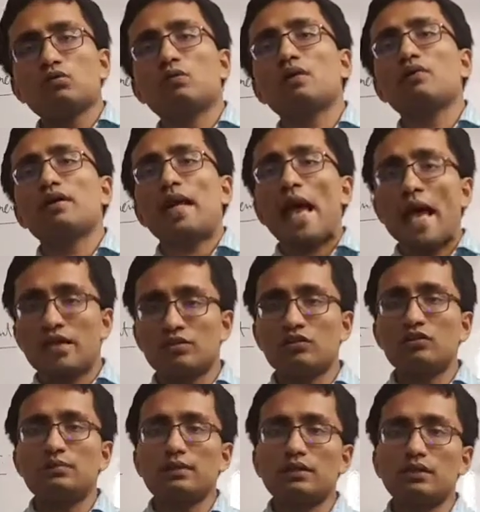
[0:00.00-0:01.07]
we were
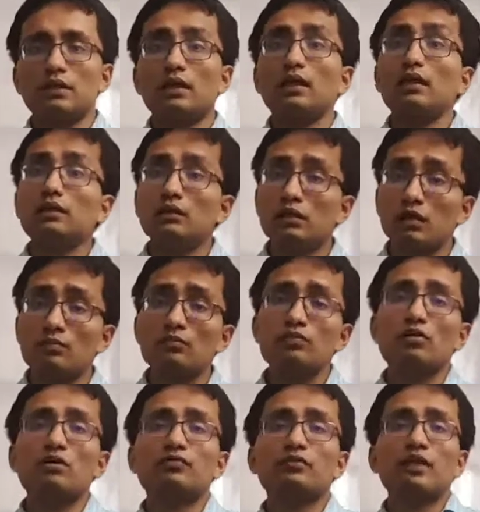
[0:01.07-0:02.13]
achieving in
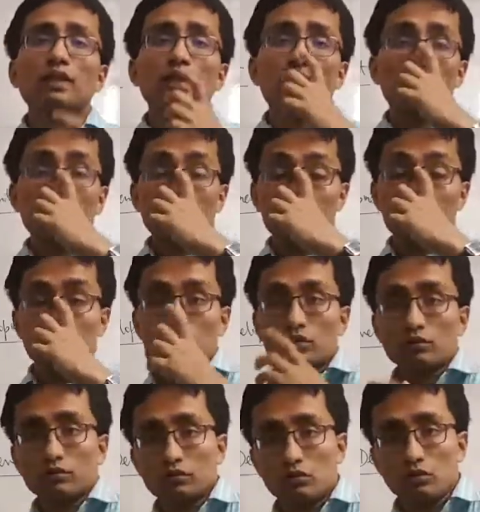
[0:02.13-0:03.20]
terms of
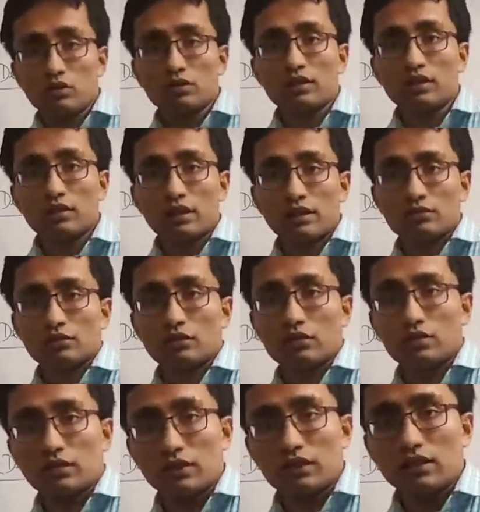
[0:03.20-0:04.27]
your growth in
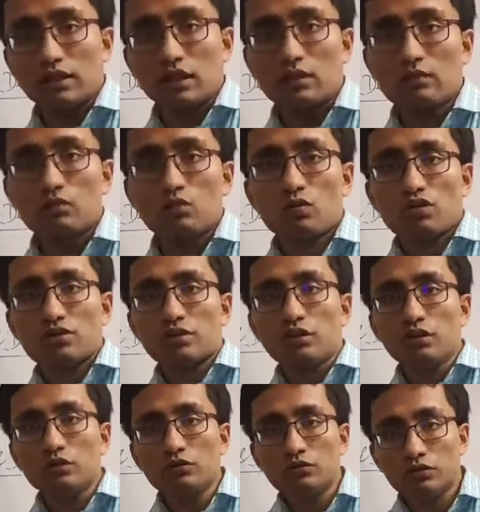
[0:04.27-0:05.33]
national income was
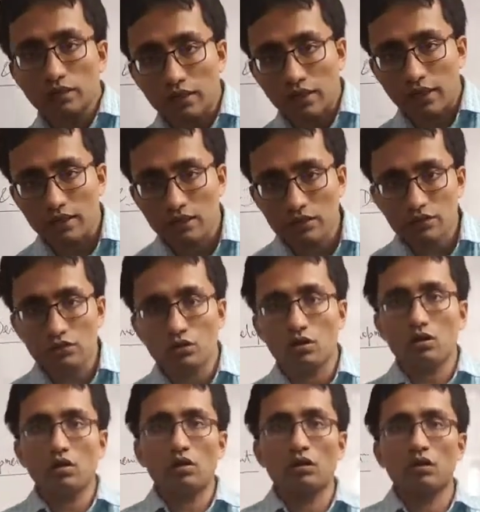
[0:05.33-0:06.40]
neutralized,
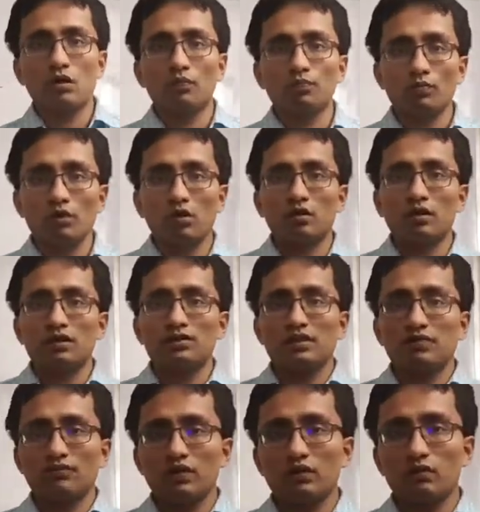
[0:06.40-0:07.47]
or its
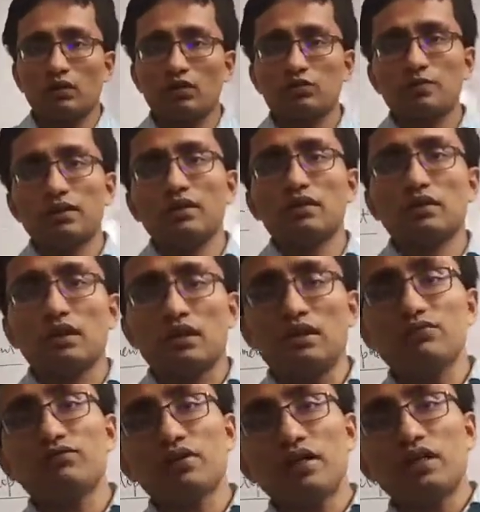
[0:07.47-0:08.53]
effect was being
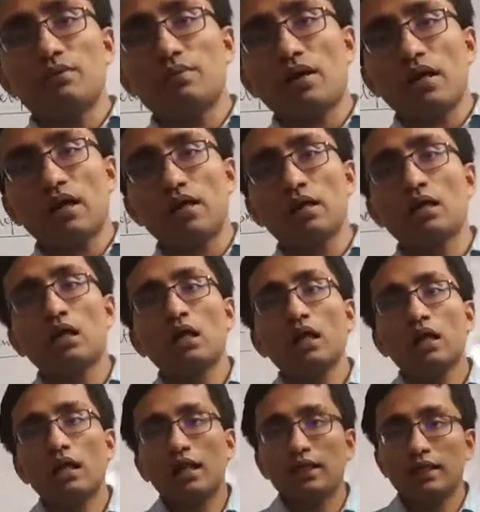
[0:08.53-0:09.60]
nullified by
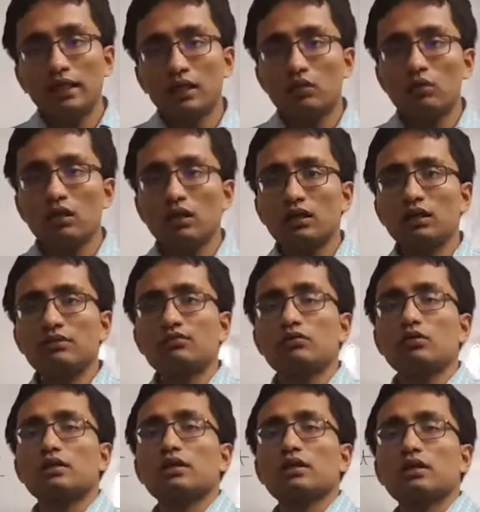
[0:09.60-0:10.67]
an equal, if
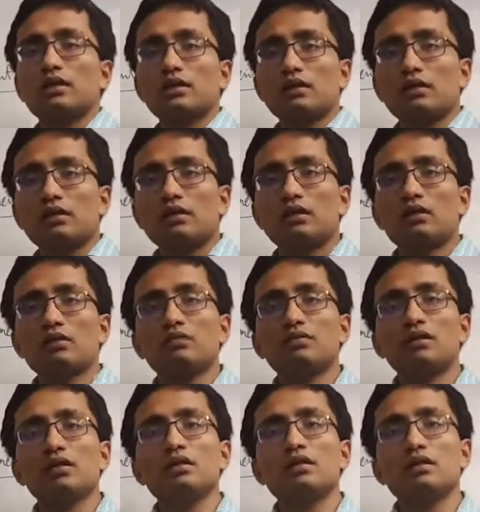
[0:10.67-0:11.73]
not a greater rate
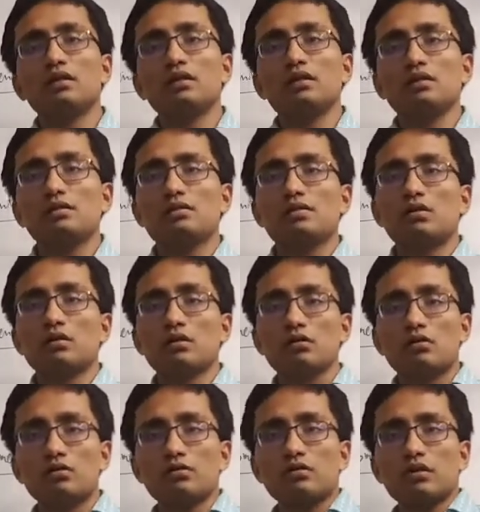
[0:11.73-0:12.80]
of increase of
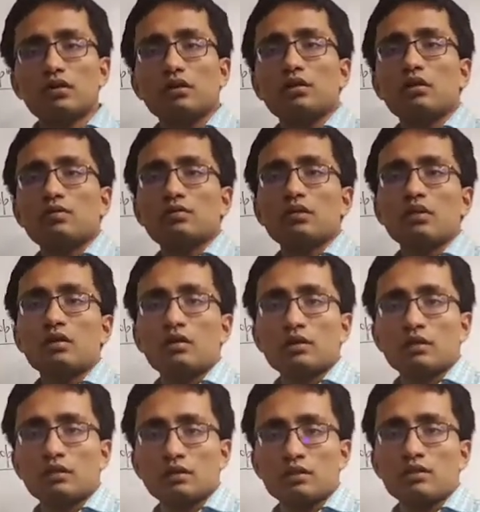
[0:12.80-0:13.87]
growth rate of
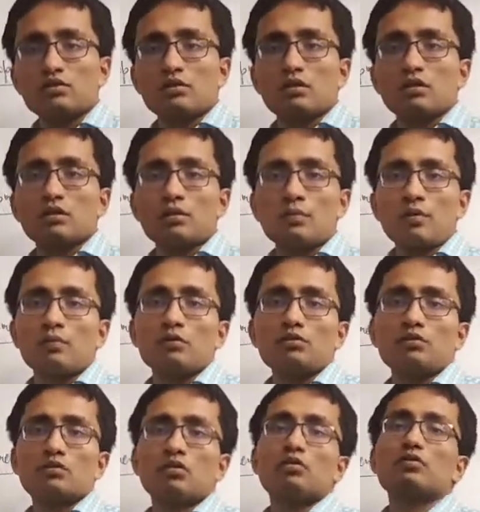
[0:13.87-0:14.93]
the increase in the
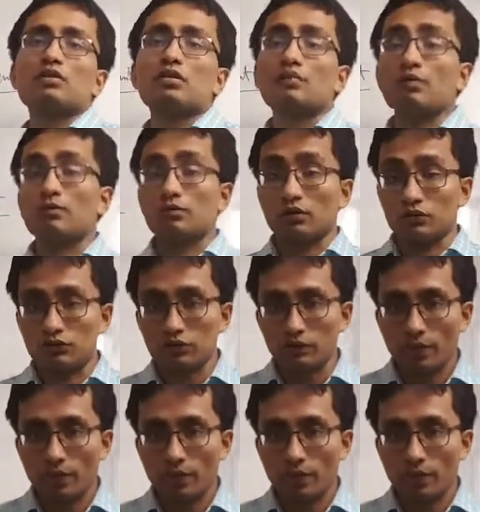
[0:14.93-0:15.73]
population, growth in the population.